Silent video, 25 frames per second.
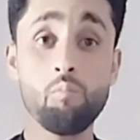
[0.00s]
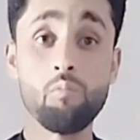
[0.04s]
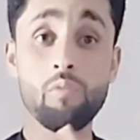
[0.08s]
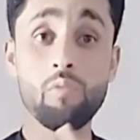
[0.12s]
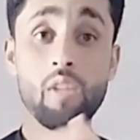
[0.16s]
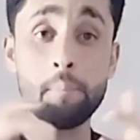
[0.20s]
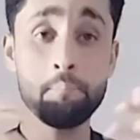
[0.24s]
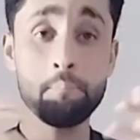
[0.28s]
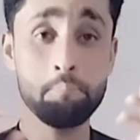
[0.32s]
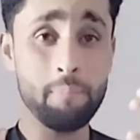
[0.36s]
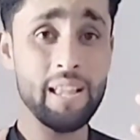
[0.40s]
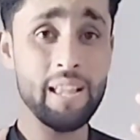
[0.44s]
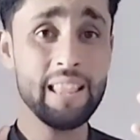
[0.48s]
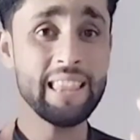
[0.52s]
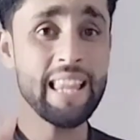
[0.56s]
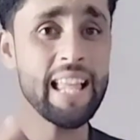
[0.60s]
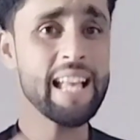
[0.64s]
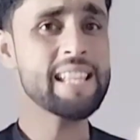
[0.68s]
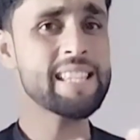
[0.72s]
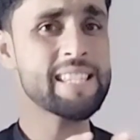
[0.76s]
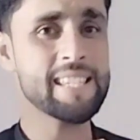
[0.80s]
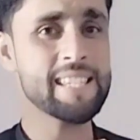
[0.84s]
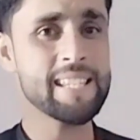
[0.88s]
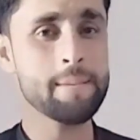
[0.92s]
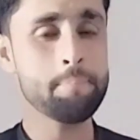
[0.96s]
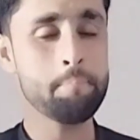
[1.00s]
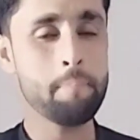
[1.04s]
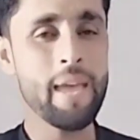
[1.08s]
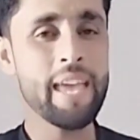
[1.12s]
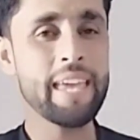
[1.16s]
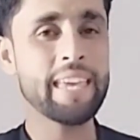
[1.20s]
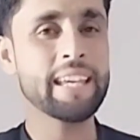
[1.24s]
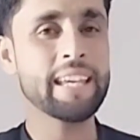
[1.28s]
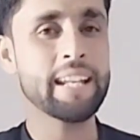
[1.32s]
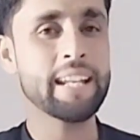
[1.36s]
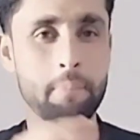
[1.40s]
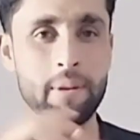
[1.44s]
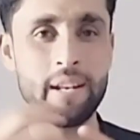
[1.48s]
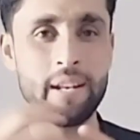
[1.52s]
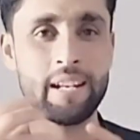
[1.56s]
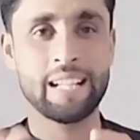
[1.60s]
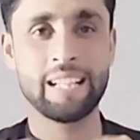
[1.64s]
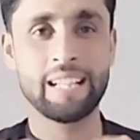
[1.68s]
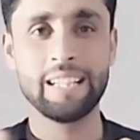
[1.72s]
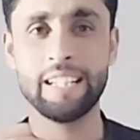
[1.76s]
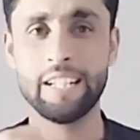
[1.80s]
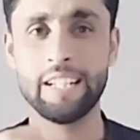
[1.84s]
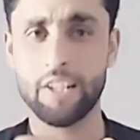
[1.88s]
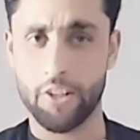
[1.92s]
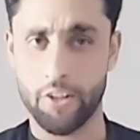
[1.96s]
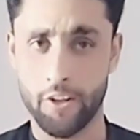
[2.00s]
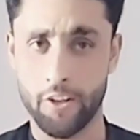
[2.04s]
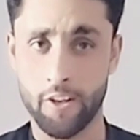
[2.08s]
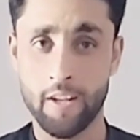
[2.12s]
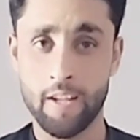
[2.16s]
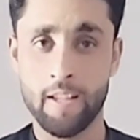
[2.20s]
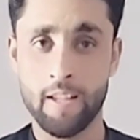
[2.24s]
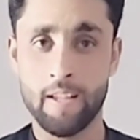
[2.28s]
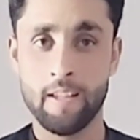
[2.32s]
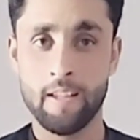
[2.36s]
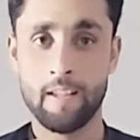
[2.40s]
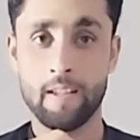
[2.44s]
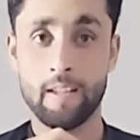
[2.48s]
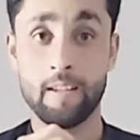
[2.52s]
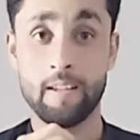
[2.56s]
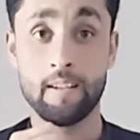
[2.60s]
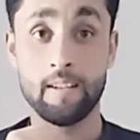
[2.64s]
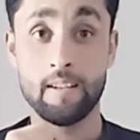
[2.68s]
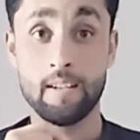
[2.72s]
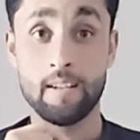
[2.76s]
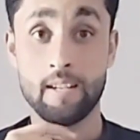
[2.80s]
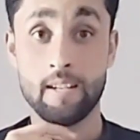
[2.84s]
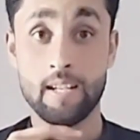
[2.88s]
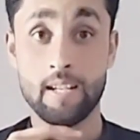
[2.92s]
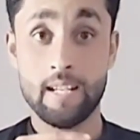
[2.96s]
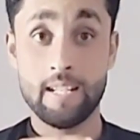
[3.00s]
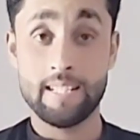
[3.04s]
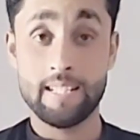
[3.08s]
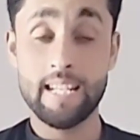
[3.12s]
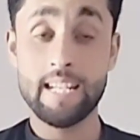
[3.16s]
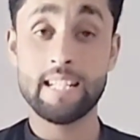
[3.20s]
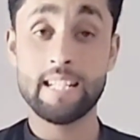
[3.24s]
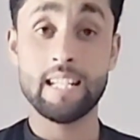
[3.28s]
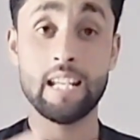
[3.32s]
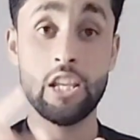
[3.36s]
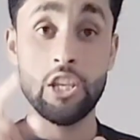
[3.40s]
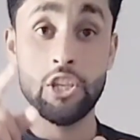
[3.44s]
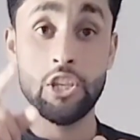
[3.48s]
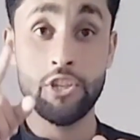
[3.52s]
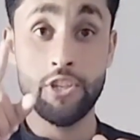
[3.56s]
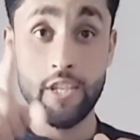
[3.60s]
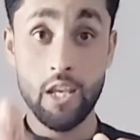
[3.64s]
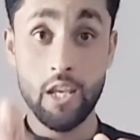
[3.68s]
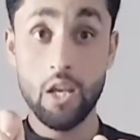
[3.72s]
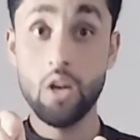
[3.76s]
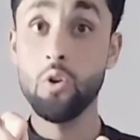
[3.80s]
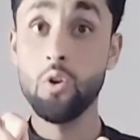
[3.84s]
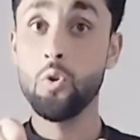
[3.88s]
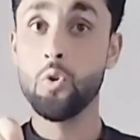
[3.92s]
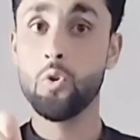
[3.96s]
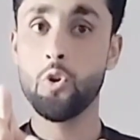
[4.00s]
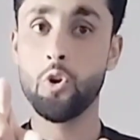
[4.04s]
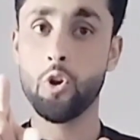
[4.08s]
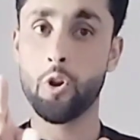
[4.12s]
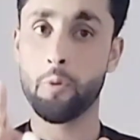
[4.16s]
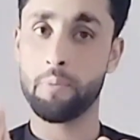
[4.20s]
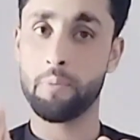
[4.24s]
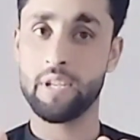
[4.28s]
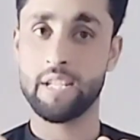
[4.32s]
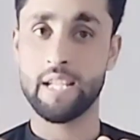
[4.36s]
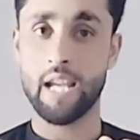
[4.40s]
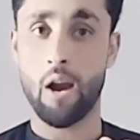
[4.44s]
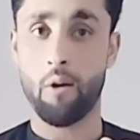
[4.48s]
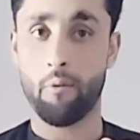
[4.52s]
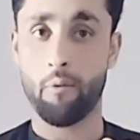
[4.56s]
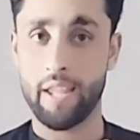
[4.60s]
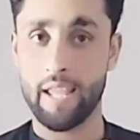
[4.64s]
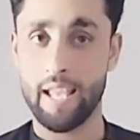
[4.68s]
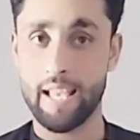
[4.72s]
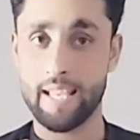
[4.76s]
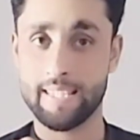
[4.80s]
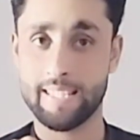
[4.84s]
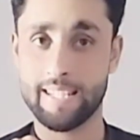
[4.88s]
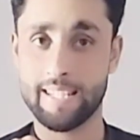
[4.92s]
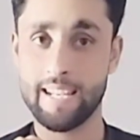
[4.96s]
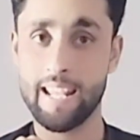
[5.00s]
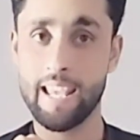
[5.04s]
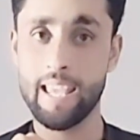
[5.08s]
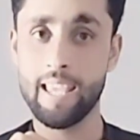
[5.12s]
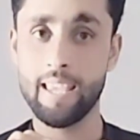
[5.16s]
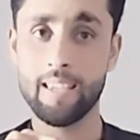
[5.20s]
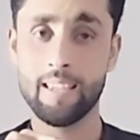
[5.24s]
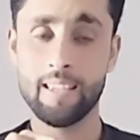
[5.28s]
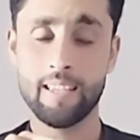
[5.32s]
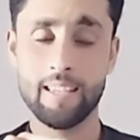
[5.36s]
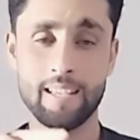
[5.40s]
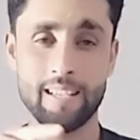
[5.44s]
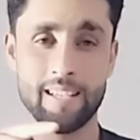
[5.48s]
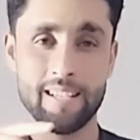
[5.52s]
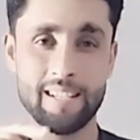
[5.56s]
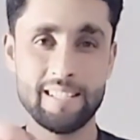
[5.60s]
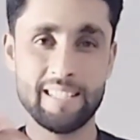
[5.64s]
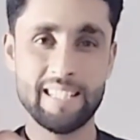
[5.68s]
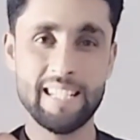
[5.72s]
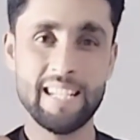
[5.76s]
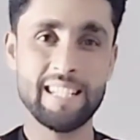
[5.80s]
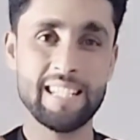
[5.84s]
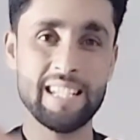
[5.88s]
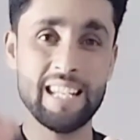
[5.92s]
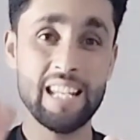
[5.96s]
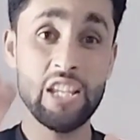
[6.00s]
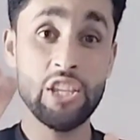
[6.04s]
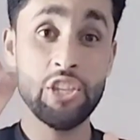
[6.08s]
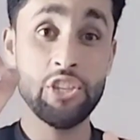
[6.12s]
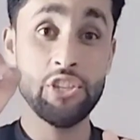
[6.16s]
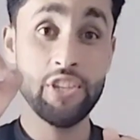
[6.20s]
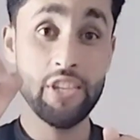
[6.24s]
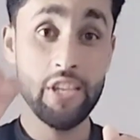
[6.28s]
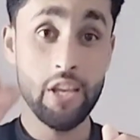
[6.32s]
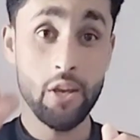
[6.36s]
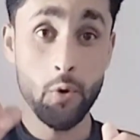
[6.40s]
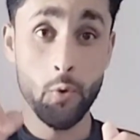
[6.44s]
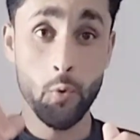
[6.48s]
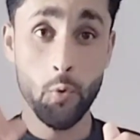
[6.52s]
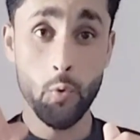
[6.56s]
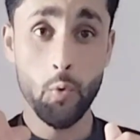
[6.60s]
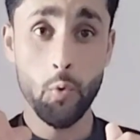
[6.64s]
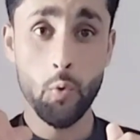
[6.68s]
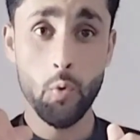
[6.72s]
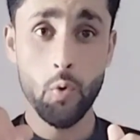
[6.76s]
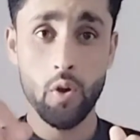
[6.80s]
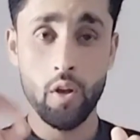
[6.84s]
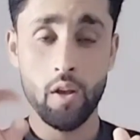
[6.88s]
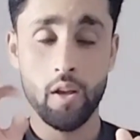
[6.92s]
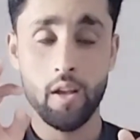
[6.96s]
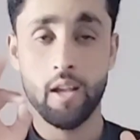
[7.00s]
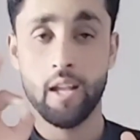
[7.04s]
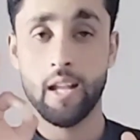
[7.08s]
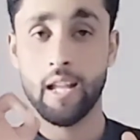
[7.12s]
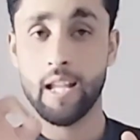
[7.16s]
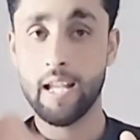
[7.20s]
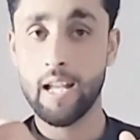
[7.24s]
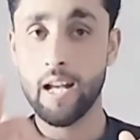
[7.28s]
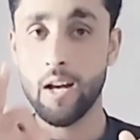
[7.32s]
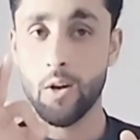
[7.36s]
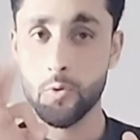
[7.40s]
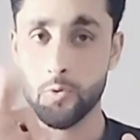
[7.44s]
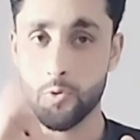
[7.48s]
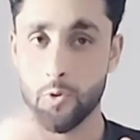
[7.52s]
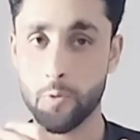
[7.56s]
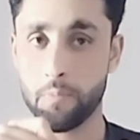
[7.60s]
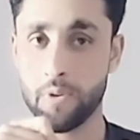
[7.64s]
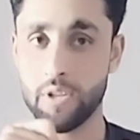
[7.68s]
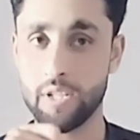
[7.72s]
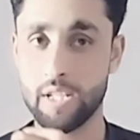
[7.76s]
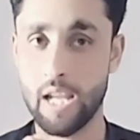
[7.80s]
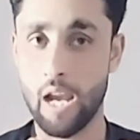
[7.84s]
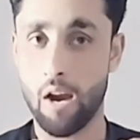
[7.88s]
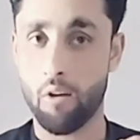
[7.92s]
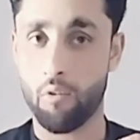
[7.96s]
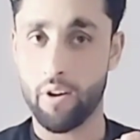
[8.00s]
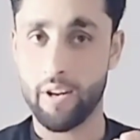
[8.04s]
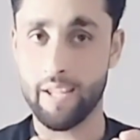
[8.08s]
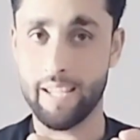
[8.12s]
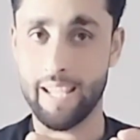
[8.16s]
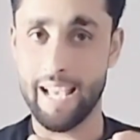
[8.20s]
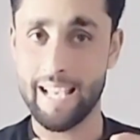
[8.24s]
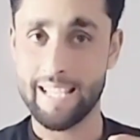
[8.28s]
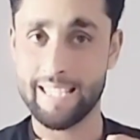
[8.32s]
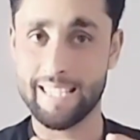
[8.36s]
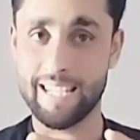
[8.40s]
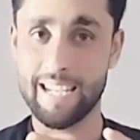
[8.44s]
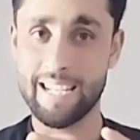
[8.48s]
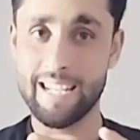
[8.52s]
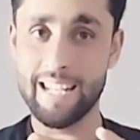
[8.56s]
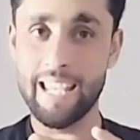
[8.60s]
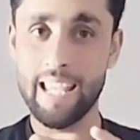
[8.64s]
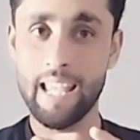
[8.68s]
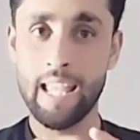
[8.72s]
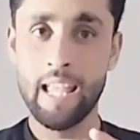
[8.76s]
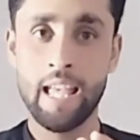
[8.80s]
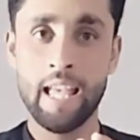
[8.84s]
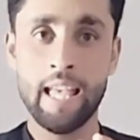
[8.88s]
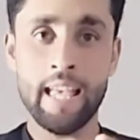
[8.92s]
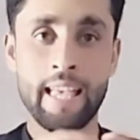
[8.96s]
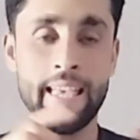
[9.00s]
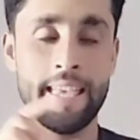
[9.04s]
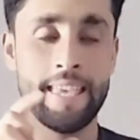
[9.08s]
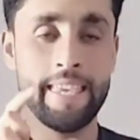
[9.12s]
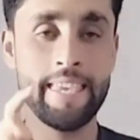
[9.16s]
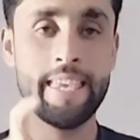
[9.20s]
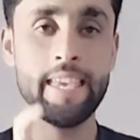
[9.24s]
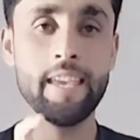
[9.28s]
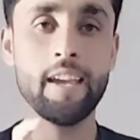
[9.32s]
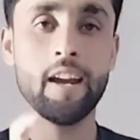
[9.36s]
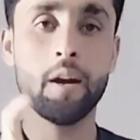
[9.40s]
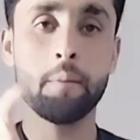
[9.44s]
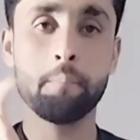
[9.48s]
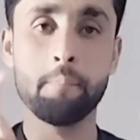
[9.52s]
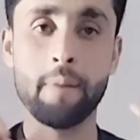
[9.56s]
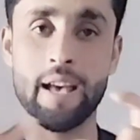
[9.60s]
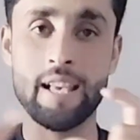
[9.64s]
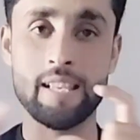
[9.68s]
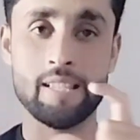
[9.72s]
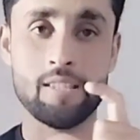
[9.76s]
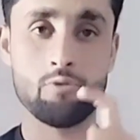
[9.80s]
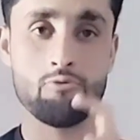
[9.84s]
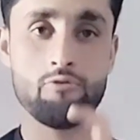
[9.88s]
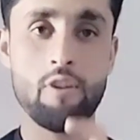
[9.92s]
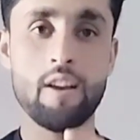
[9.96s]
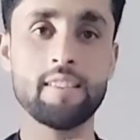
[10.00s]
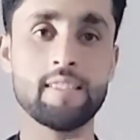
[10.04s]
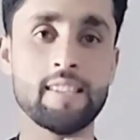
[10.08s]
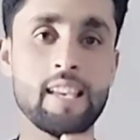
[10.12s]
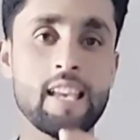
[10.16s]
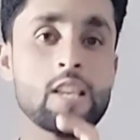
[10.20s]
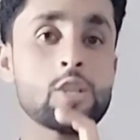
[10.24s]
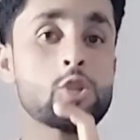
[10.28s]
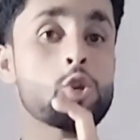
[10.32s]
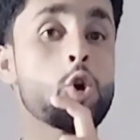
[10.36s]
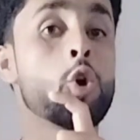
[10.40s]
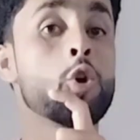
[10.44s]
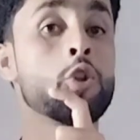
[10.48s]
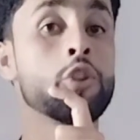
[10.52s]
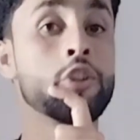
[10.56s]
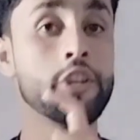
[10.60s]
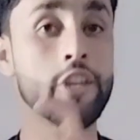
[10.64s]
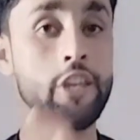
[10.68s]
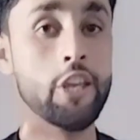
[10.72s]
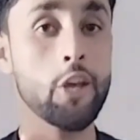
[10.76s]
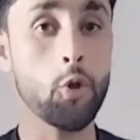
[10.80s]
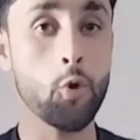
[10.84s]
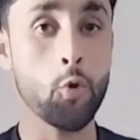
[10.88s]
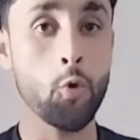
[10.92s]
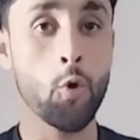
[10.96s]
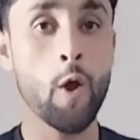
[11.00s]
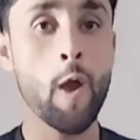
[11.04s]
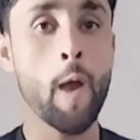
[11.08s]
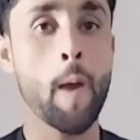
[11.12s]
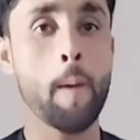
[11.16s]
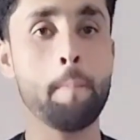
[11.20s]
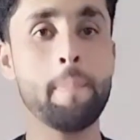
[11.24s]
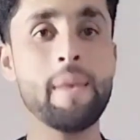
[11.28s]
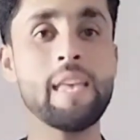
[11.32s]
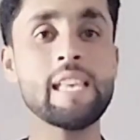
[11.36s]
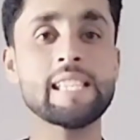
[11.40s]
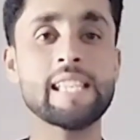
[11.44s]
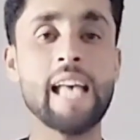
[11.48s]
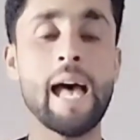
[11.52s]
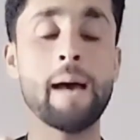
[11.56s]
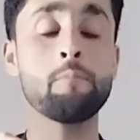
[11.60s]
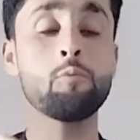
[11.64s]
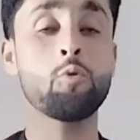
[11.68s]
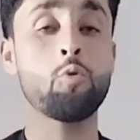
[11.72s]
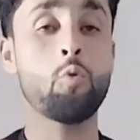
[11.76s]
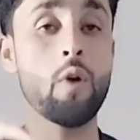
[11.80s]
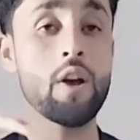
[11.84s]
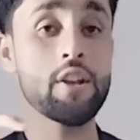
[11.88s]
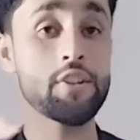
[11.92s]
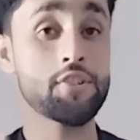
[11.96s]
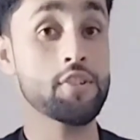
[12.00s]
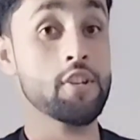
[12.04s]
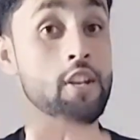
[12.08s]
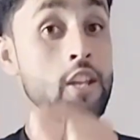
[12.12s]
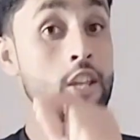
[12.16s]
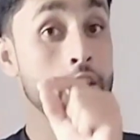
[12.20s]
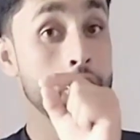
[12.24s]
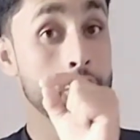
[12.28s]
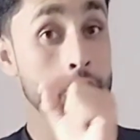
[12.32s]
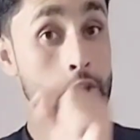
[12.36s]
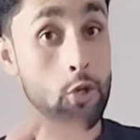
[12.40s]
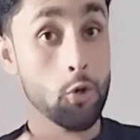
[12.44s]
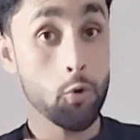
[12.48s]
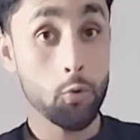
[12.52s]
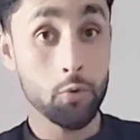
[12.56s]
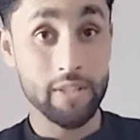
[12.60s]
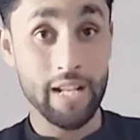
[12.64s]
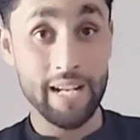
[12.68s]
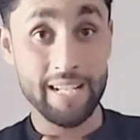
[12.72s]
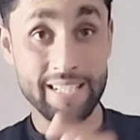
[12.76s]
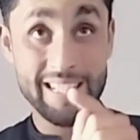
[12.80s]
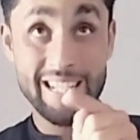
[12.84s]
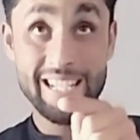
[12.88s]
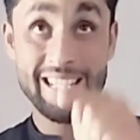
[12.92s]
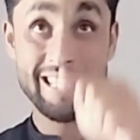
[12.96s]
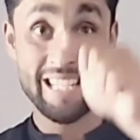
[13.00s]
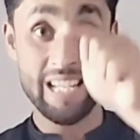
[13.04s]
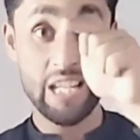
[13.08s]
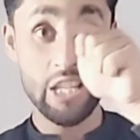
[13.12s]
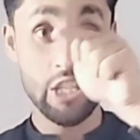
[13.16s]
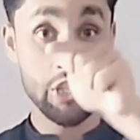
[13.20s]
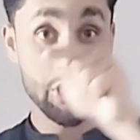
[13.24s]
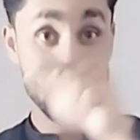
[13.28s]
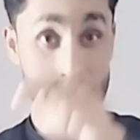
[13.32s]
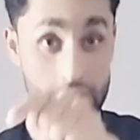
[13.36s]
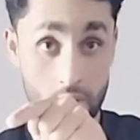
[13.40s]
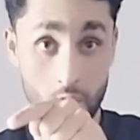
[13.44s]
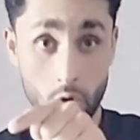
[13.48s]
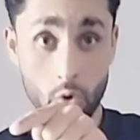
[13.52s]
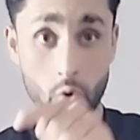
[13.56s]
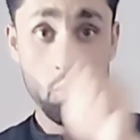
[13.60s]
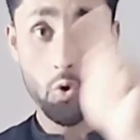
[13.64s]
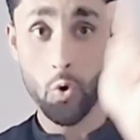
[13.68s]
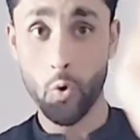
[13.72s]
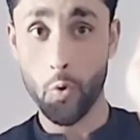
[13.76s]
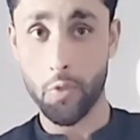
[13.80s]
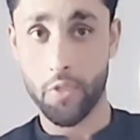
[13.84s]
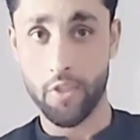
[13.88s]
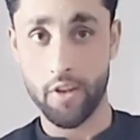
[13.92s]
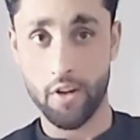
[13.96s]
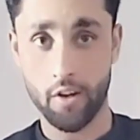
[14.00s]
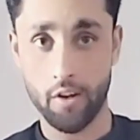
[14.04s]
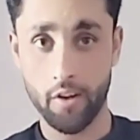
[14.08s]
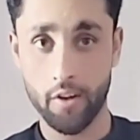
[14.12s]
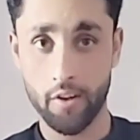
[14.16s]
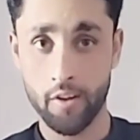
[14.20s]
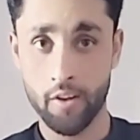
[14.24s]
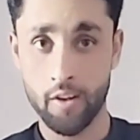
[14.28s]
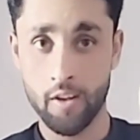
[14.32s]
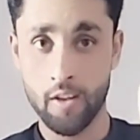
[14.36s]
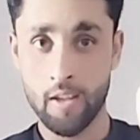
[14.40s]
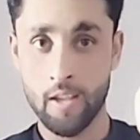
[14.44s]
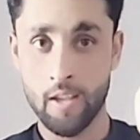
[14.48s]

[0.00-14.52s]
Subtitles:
But let's make it a bit clear. Did you go to Peshawar yesterday? Did you go to Peshawar yesterday? Here my stress is on you. Means I'm questioning you, that did you go there?